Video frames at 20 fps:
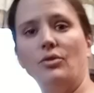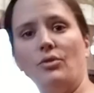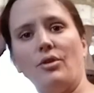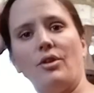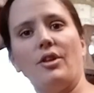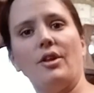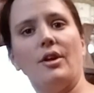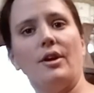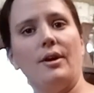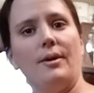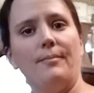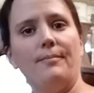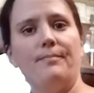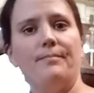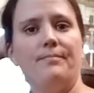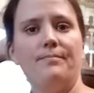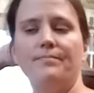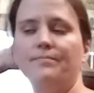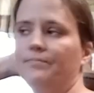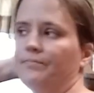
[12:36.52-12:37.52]
Use
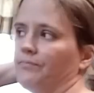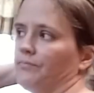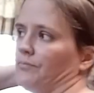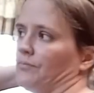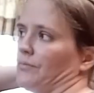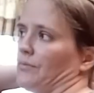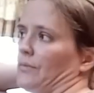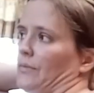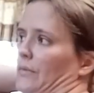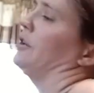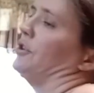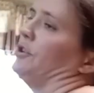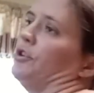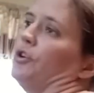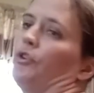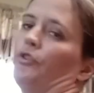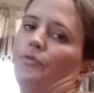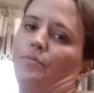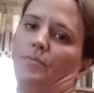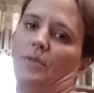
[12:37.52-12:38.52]
a
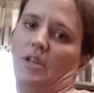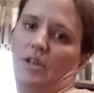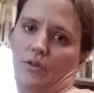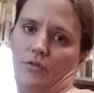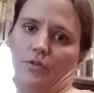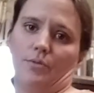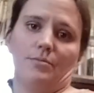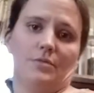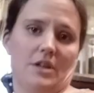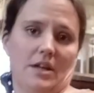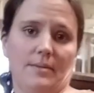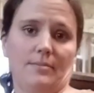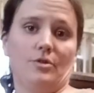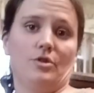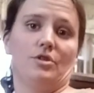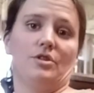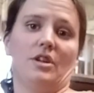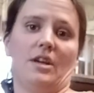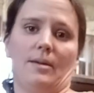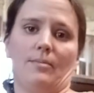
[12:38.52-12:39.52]
toothpick from
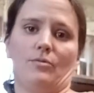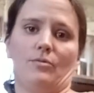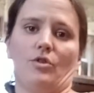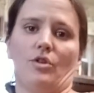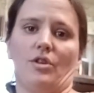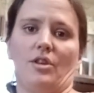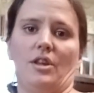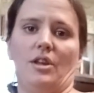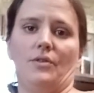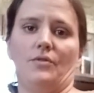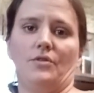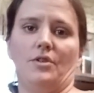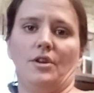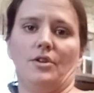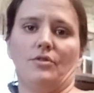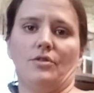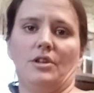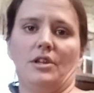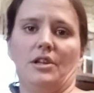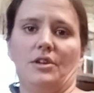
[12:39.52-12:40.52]
time to time to see
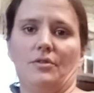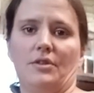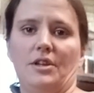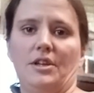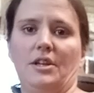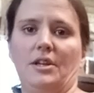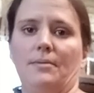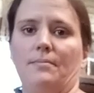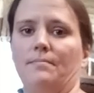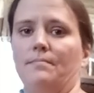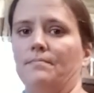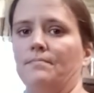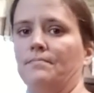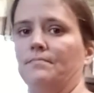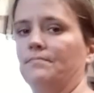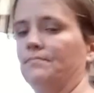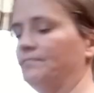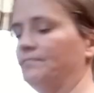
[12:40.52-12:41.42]
if they're really ready.